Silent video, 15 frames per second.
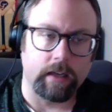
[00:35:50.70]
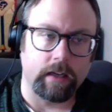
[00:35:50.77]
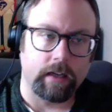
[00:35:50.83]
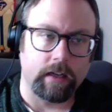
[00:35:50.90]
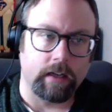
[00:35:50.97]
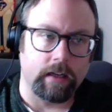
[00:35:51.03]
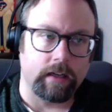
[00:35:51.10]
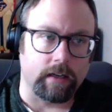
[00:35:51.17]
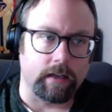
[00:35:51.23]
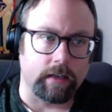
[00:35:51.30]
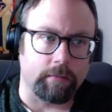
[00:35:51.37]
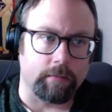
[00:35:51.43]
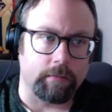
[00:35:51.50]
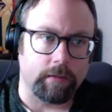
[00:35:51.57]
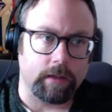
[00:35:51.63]

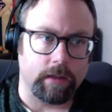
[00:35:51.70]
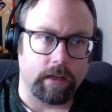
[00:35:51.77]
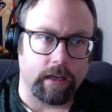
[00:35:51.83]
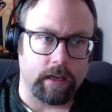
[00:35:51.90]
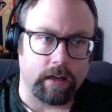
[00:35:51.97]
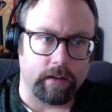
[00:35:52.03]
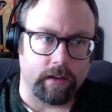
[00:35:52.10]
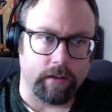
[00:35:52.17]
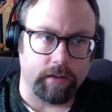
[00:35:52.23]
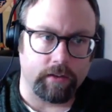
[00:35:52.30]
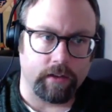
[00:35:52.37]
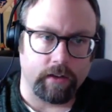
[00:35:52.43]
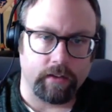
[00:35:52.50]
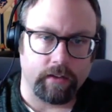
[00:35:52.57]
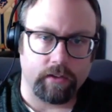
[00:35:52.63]
And on the other side
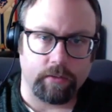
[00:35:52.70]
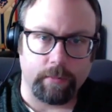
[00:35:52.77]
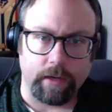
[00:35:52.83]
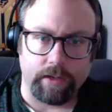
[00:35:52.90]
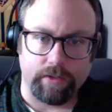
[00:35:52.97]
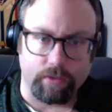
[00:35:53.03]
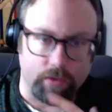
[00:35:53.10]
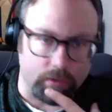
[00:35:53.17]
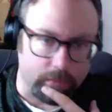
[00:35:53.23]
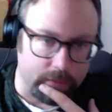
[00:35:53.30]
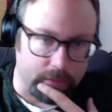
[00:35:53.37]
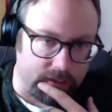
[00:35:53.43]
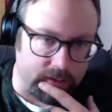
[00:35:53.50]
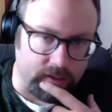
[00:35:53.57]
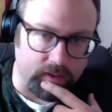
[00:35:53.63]
of the spectrum
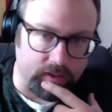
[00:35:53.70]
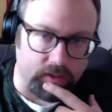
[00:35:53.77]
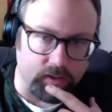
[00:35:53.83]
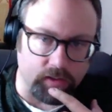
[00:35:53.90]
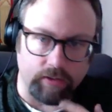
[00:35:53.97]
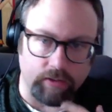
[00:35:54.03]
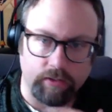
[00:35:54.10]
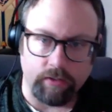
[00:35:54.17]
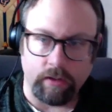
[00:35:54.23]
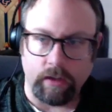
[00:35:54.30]
is